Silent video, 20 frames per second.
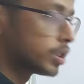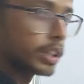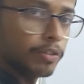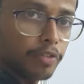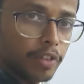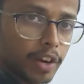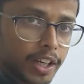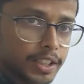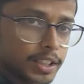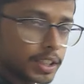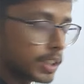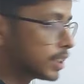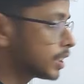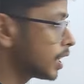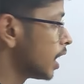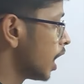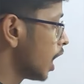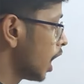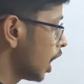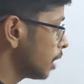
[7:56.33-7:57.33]
deflections
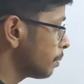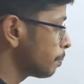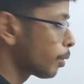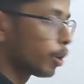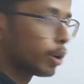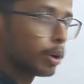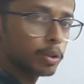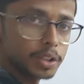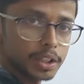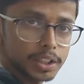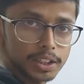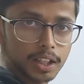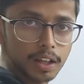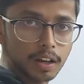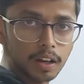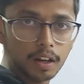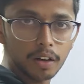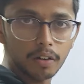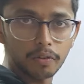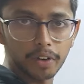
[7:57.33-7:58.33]
and produces the
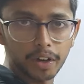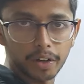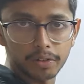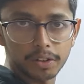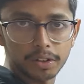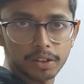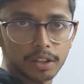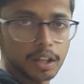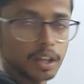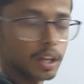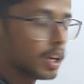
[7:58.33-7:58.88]
waves.